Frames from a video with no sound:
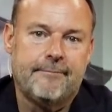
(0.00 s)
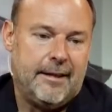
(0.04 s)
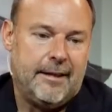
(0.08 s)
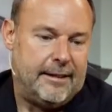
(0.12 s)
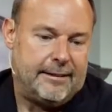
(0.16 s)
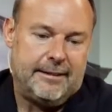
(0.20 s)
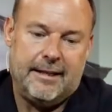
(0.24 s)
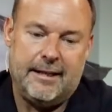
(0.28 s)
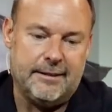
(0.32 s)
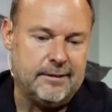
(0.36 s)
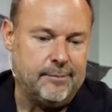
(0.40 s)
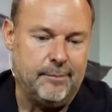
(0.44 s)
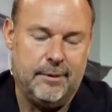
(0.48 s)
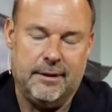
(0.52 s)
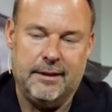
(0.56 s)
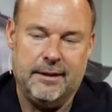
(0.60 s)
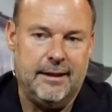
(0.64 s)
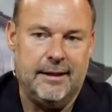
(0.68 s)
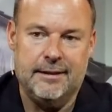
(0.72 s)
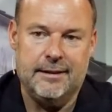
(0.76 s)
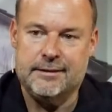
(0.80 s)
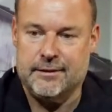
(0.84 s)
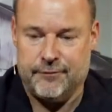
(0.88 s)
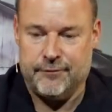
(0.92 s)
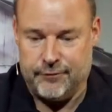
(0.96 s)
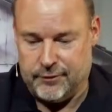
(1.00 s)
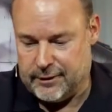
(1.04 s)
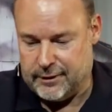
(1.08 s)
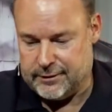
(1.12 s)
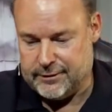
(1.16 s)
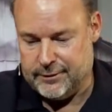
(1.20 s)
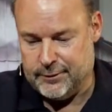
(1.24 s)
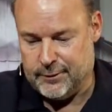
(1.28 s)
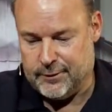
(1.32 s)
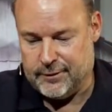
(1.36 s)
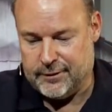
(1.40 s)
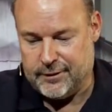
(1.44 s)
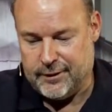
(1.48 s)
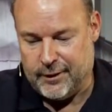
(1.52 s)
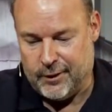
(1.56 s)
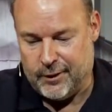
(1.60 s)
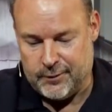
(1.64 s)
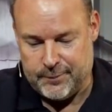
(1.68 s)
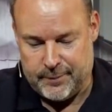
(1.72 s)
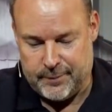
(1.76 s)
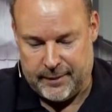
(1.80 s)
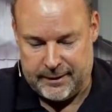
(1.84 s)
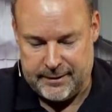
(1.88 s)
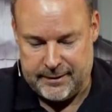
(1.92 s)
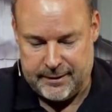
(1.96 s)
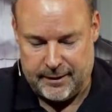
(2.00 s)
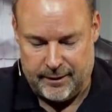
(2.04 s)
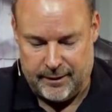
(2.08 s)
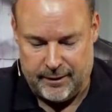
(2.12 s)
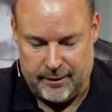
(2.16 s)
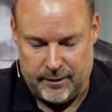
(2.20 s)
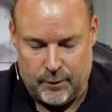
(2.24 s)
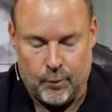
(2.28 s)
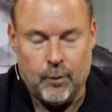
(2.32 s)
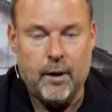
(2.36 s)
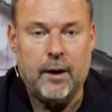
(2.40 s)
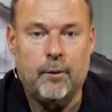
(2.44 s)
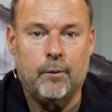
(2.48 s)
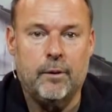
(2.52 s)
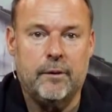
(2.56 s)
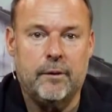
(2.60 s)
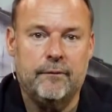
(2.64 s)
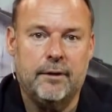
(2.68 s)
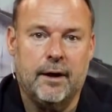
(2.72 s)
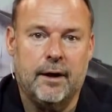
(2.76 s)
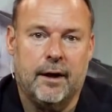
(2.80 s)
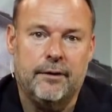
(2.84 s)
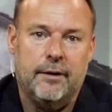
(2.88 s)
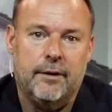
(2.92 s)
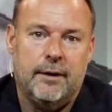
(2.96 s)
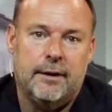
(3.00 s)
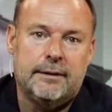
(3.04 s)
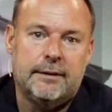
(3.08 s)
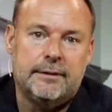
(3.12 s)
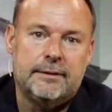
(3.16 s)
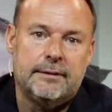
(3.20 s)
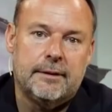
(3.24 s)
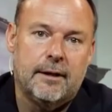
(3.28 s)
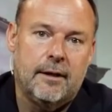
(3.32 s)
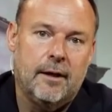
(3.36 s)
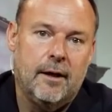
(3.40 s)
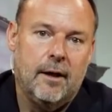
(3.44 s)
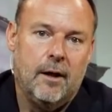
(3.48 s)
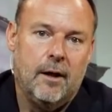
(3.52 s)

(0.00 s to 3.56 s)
This hasn't been easy for us North Coast, but I tell you, in the way we've done this,